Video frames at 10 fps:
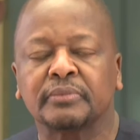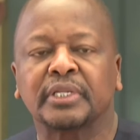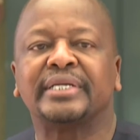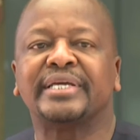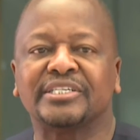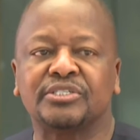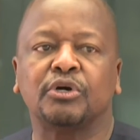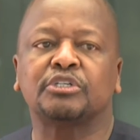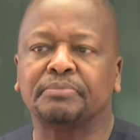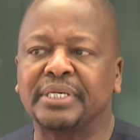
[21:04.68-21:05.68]
does
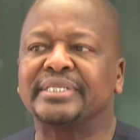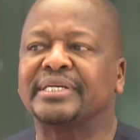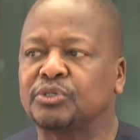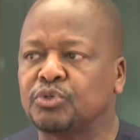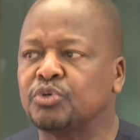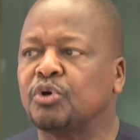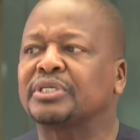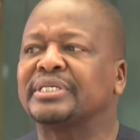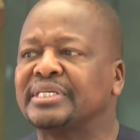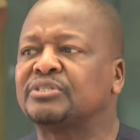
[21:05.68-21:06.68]
not mean that you do
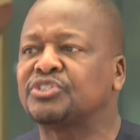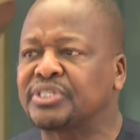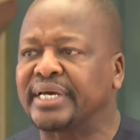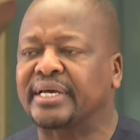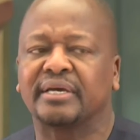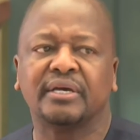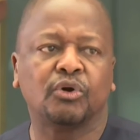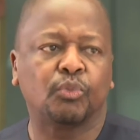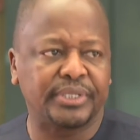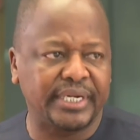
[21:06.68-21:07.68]
not need to check
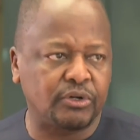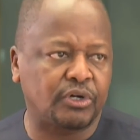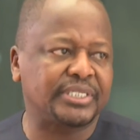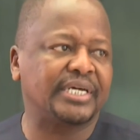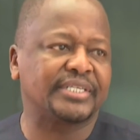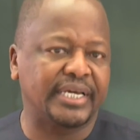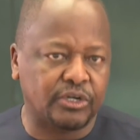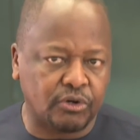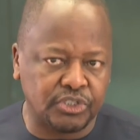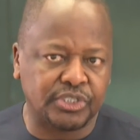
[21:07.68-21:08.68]
with the doctors and
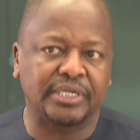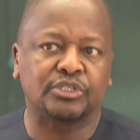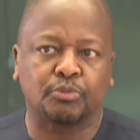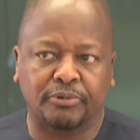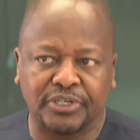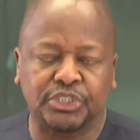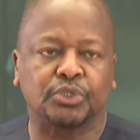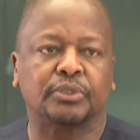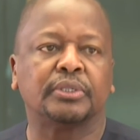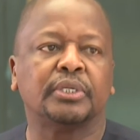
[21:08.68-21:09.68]
constant
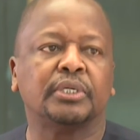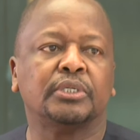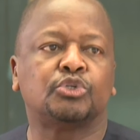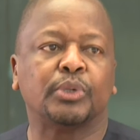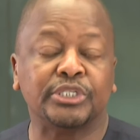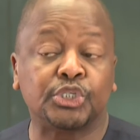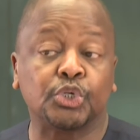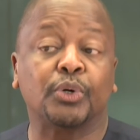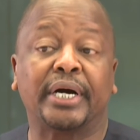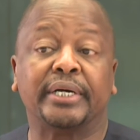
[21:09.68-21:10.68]
supervision to
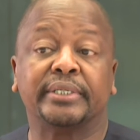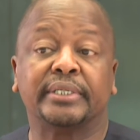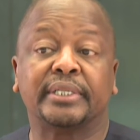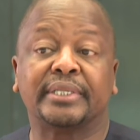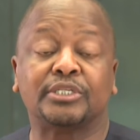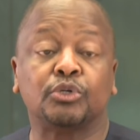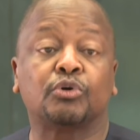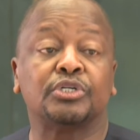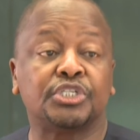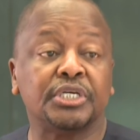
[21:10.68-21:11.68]
ensure that you
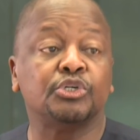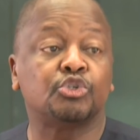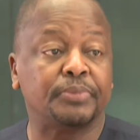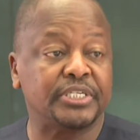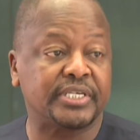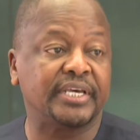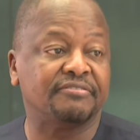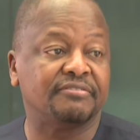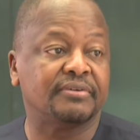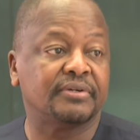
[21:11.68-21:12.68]
continue to be safe.
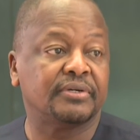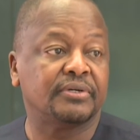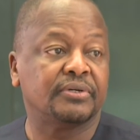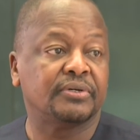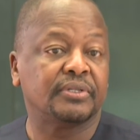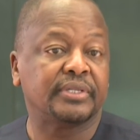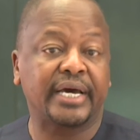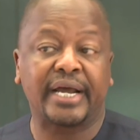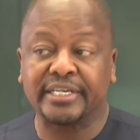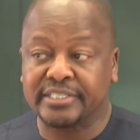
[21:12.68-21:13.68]

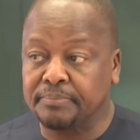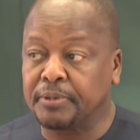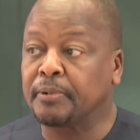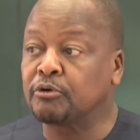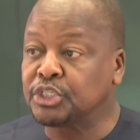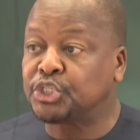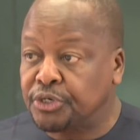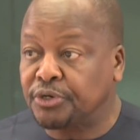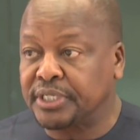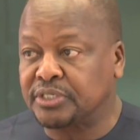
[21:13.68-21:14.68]
There are some people who
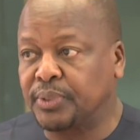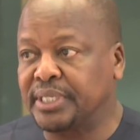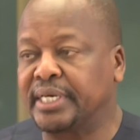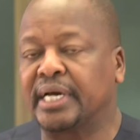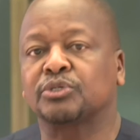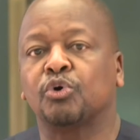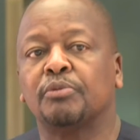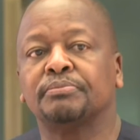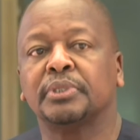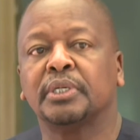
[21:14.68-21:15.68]
deteriorate when they are at
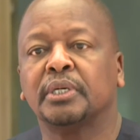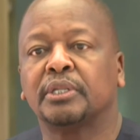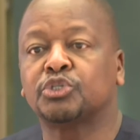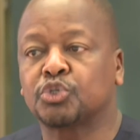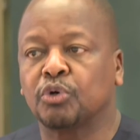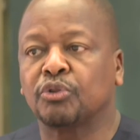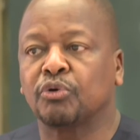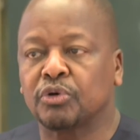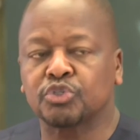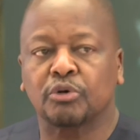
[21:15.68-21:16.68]
home, so
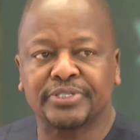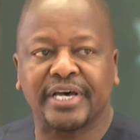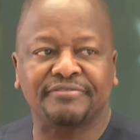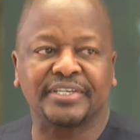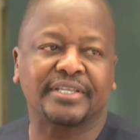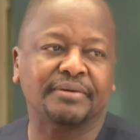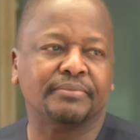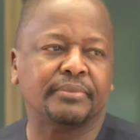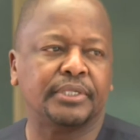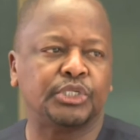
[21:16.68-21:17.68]
those observing them
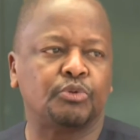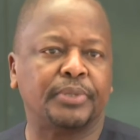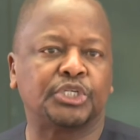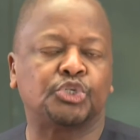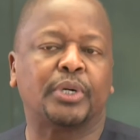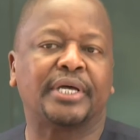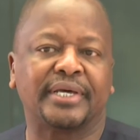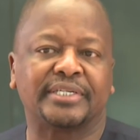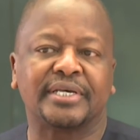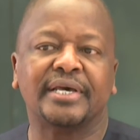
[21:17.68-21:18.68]
need to make sure
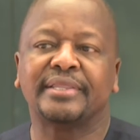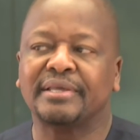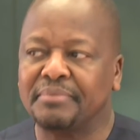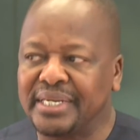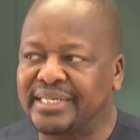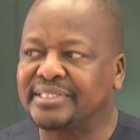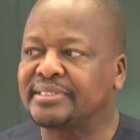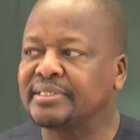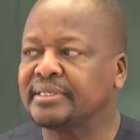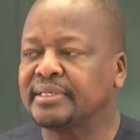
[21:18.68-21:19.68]
that the
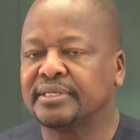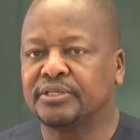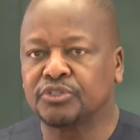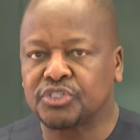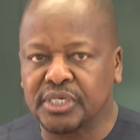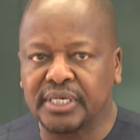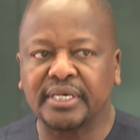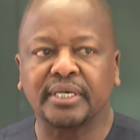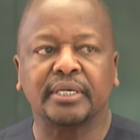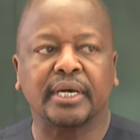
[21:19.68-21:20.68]
minute you
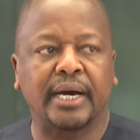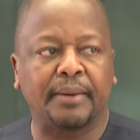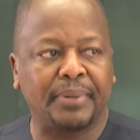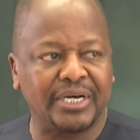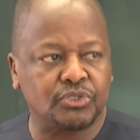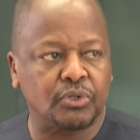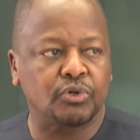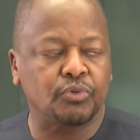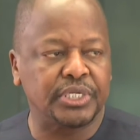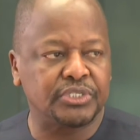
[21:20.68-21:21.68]
see a person
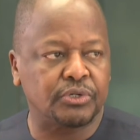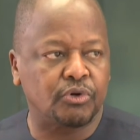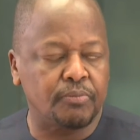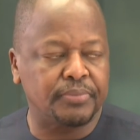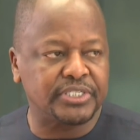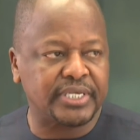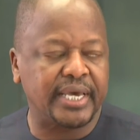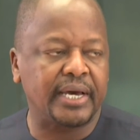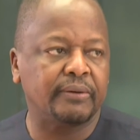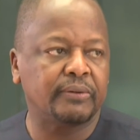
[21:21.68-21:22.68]
who is on home-based
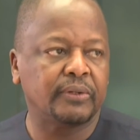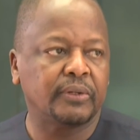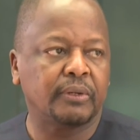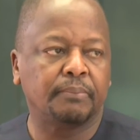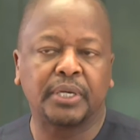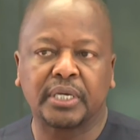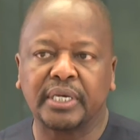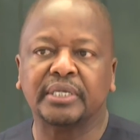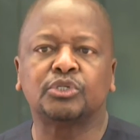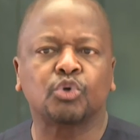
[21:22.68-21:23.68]
care
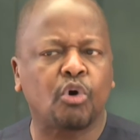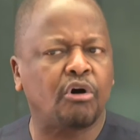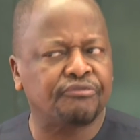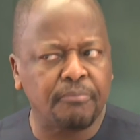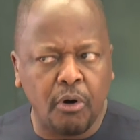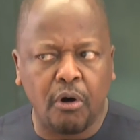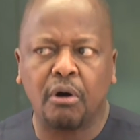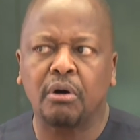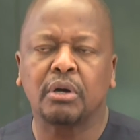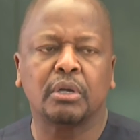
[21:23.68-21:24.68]
begin to cough
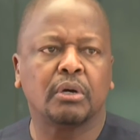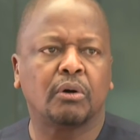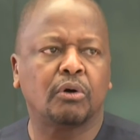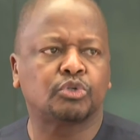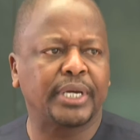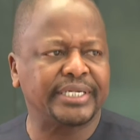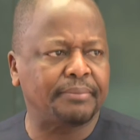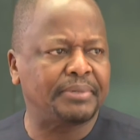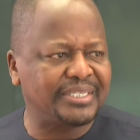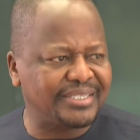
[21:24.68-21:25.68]
more or to get a
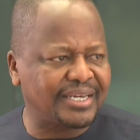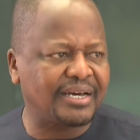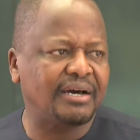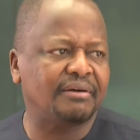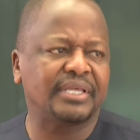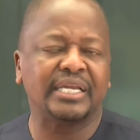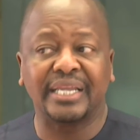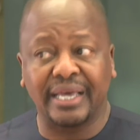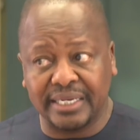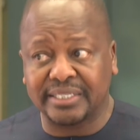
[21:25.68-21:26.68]
bit sicker, then
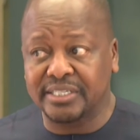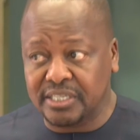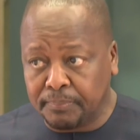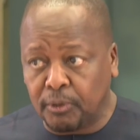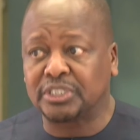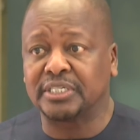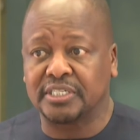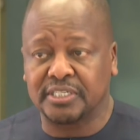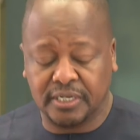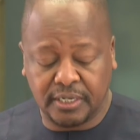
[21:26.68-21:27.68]
it is
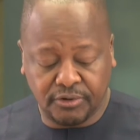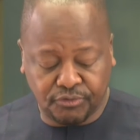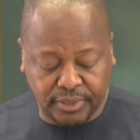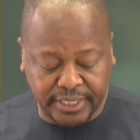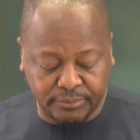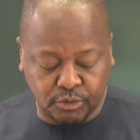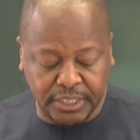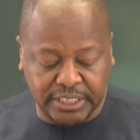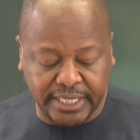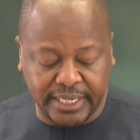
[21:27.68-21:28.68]
important for them to be
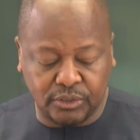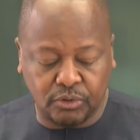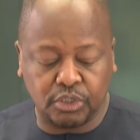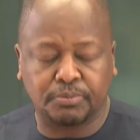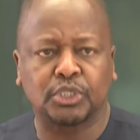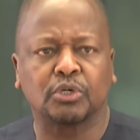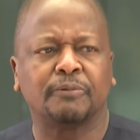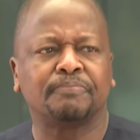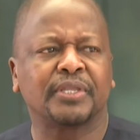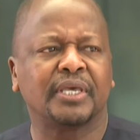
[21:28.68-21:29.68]
taken to
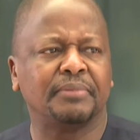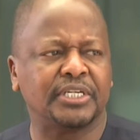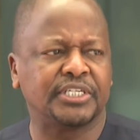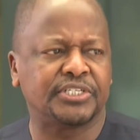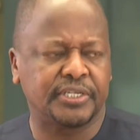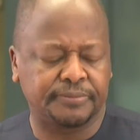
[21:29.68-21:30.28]
hospital immediately.